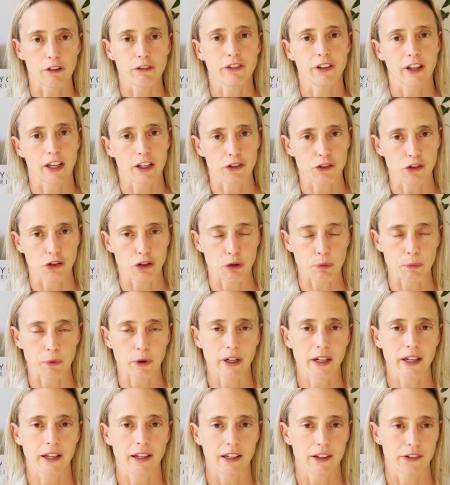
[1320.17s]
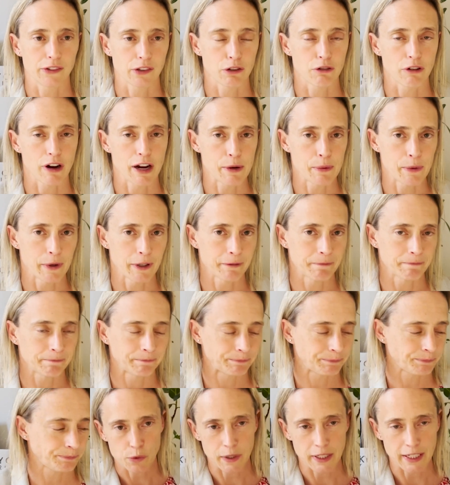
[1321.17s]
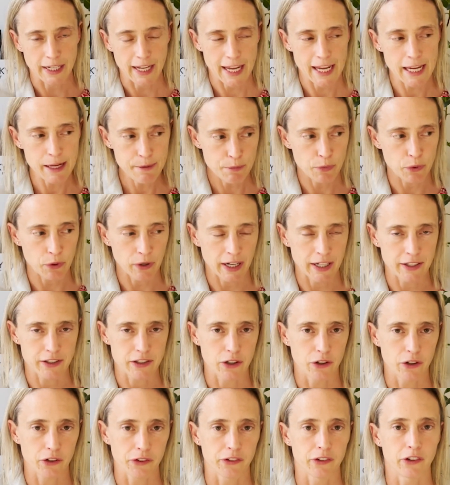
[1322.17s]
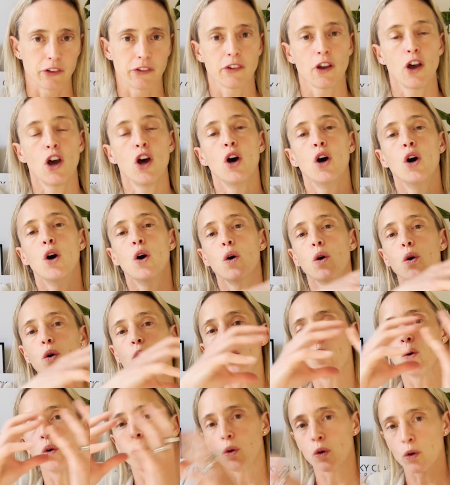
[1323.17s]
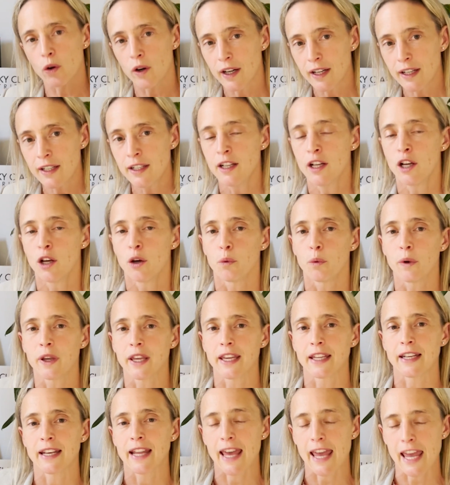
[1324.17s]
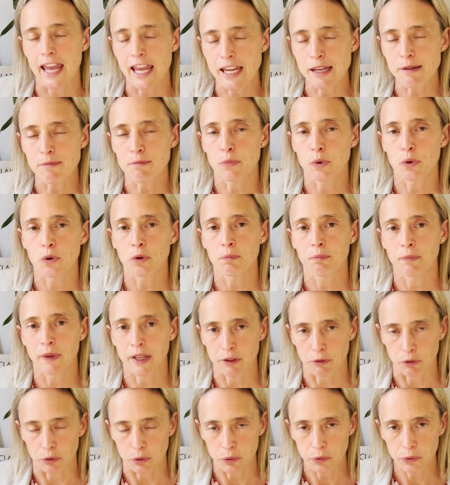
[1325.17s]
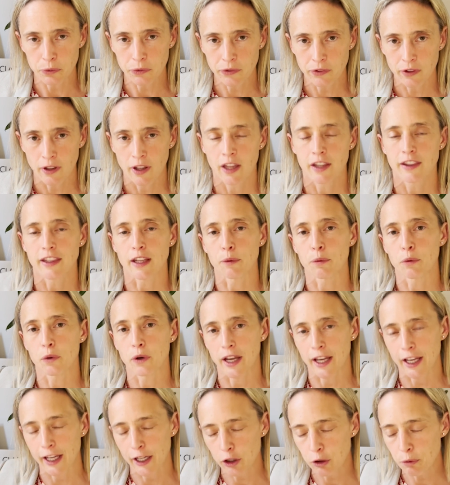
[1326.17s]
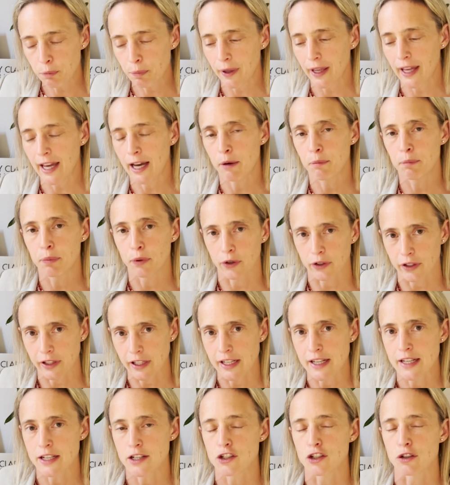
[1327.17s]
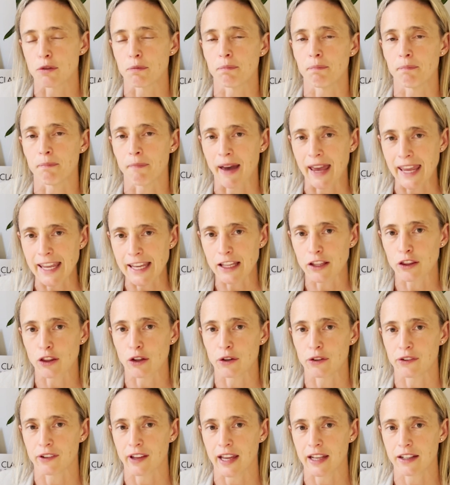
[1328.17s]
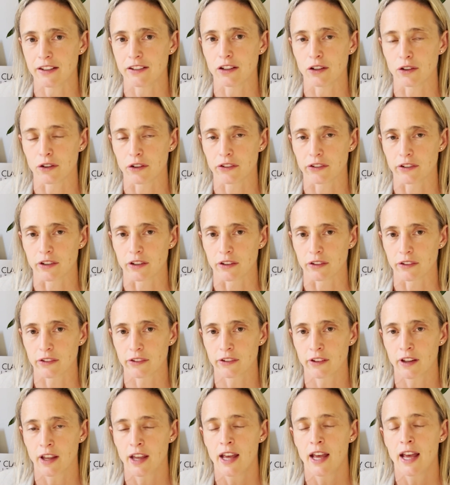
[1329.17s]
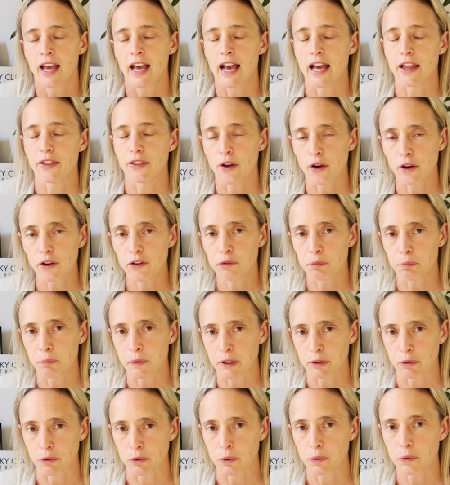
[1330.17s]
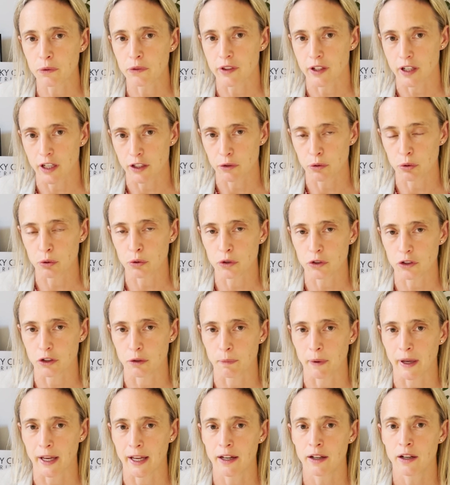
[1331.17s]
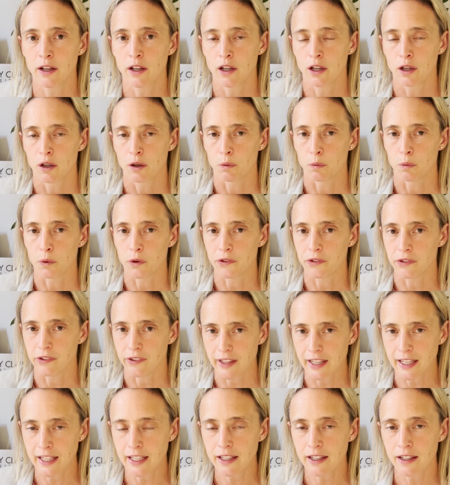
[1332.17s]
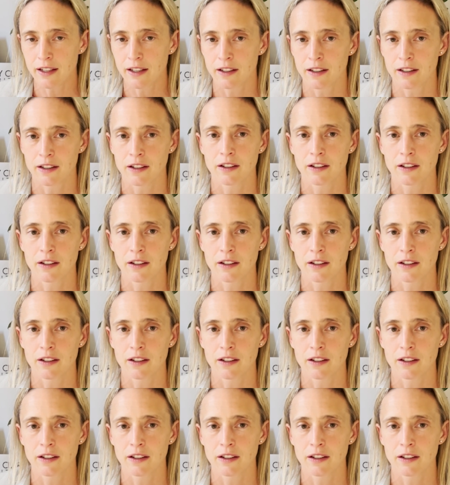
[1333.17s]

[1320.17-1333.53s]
forget turmeric, it's a great one. We can eat more antioxidants, or we can eat more minerals that will help our body to make those antioxidants. And those minerals that I talked about were zinc,